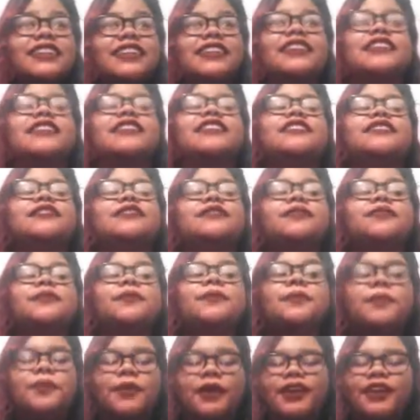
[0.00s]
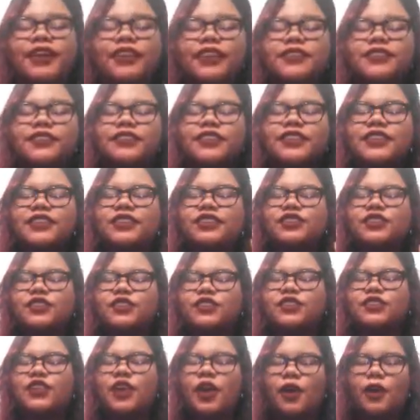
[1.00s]
this was
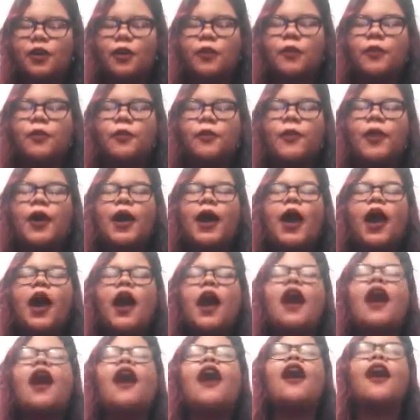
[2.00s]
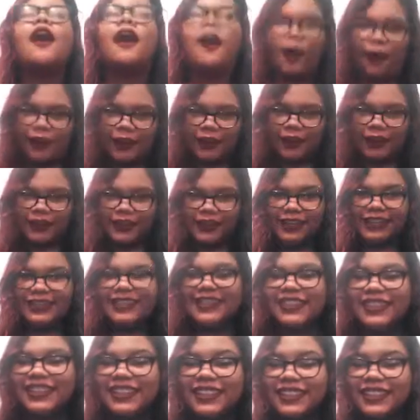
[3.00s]
so hard.
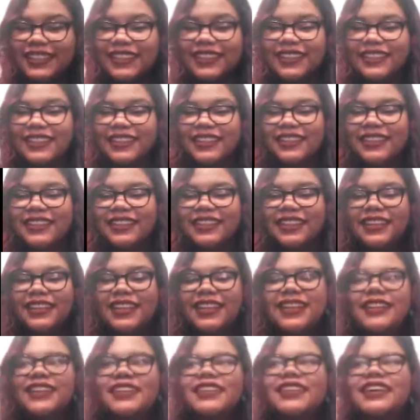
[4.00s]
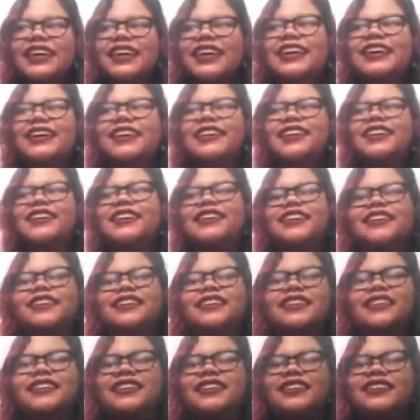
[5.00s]

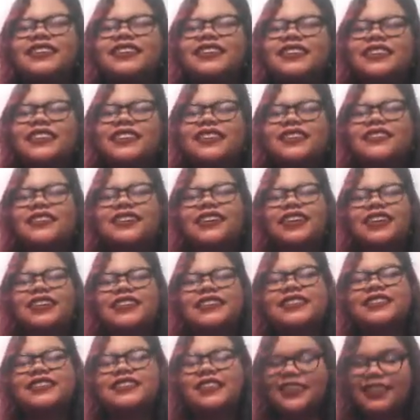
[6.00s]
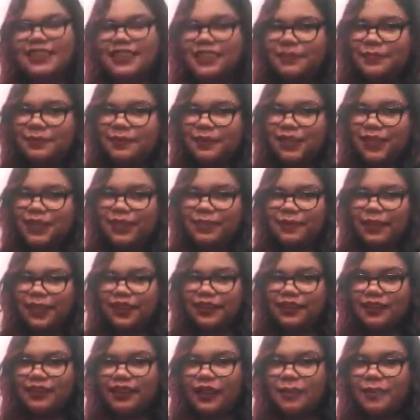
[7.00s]
Like, oh my gosh, it's like picking
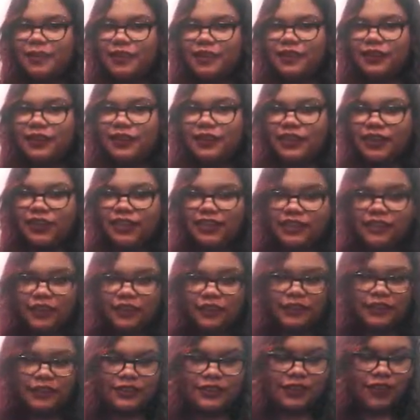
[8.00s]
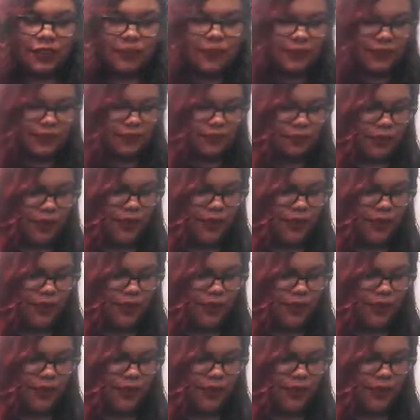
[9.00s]
my top 10 Green Day songs. It's almost